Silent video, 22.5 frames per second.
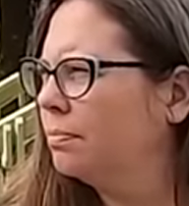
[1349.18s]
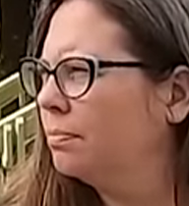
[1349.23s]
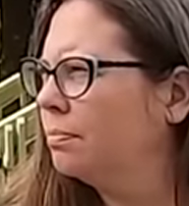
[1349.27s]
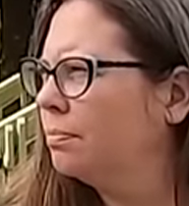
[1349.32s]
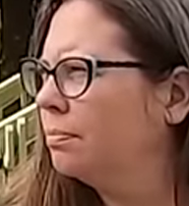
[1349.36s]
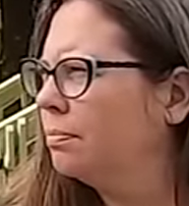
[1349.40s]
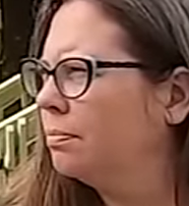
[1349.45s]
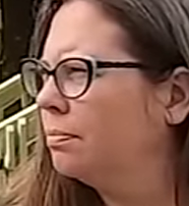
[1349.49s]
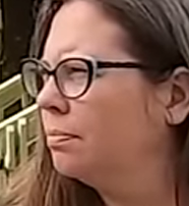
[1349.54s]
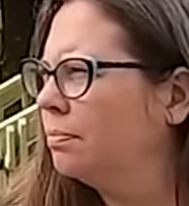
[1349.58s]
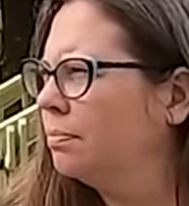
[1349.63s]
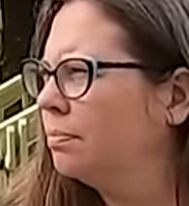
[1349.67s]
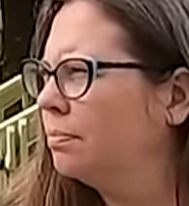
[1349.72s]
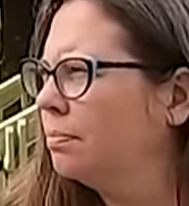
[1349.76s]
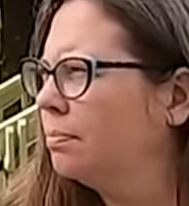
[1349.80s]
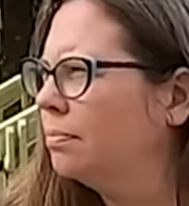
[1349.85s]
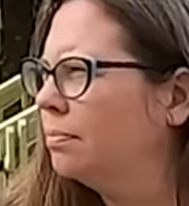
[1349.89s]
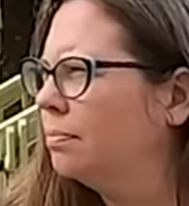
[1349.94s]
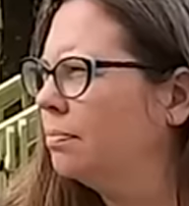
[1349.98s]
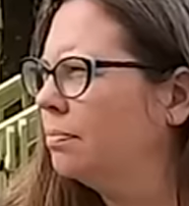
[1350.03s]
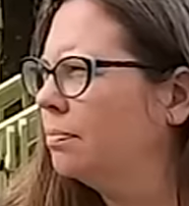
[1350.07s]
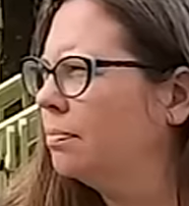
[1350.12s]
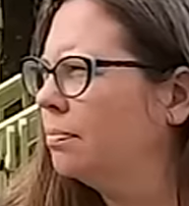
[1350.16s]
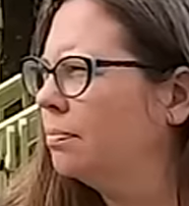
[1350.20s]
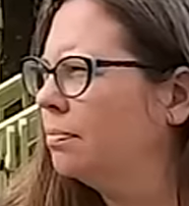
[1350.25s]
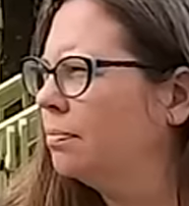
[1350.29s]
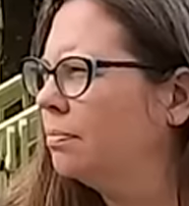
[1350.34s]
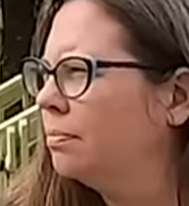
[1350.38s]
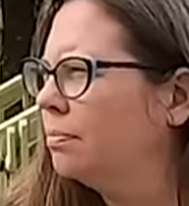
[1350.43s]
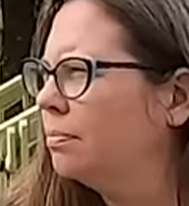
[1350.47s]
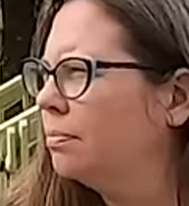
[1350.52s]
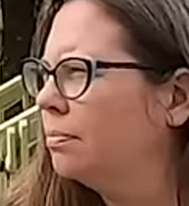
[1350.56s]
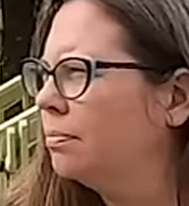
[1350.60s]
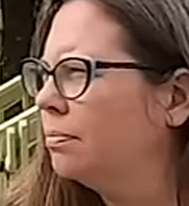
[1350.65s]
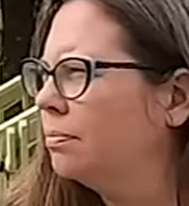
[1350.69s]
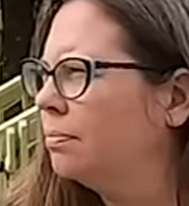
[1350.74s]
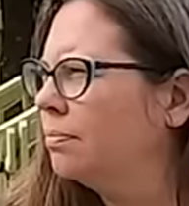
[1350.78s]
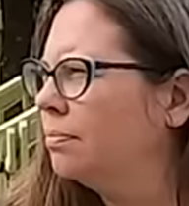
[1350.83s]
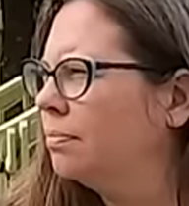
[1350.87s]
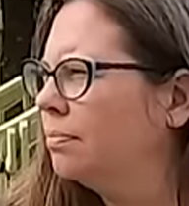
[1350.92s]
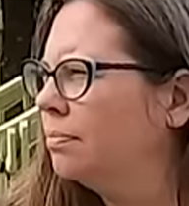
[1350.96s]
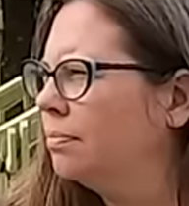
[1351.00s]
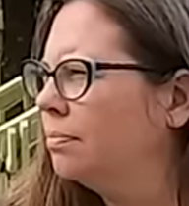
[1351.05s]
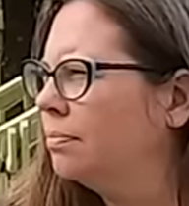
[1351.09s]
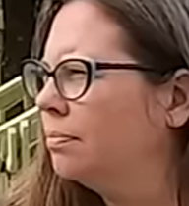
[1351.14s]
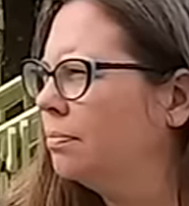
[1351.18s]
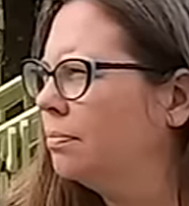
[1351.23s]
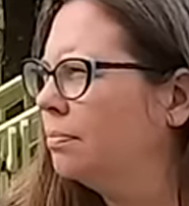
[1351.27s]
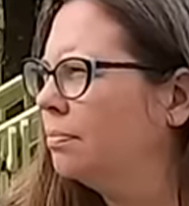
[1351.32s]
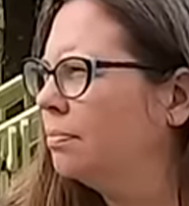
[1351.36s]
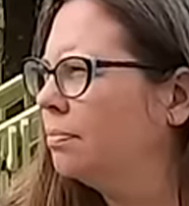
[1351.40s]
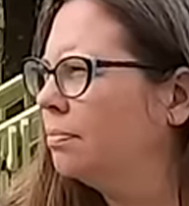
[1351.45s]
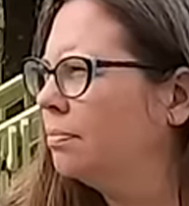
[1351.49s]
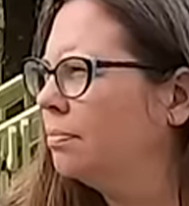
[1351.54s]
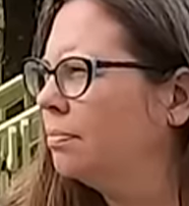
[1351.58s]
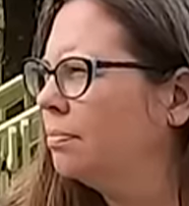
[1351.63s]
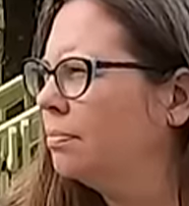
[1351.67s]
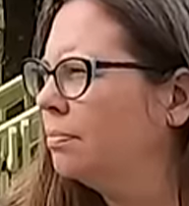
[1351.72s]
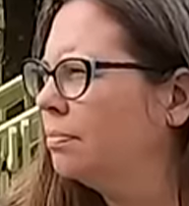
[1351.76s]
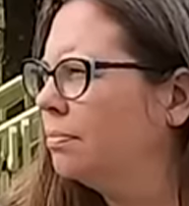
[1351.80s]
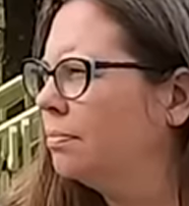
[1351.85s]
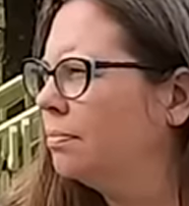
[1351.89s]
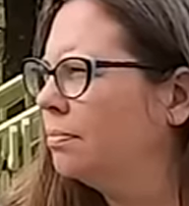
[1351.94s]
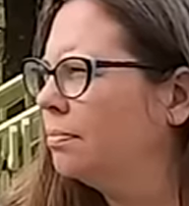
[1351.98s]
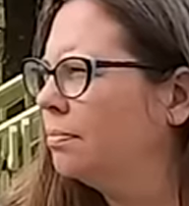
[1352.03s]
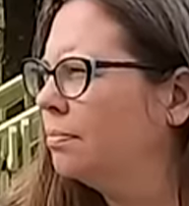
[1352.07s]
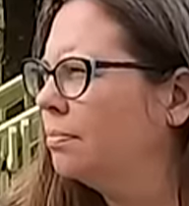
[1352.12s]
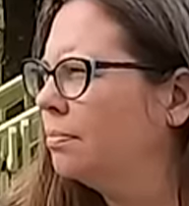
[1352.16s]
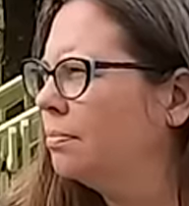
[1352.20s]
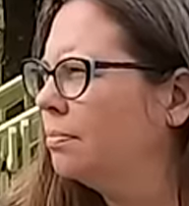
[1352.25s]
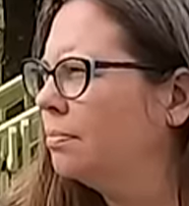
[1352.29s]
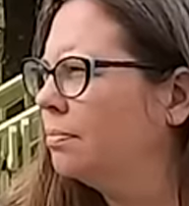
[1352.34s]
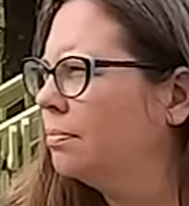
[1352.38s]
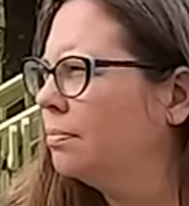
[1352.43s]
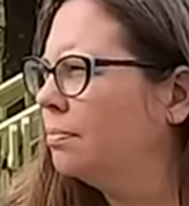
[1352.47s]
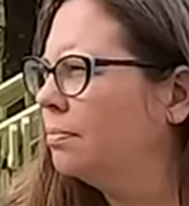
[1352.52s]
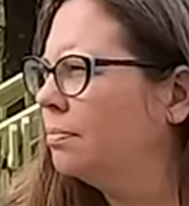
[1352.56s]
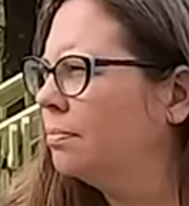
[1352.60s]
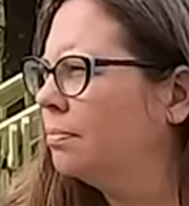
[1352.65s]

This person isn't speaking.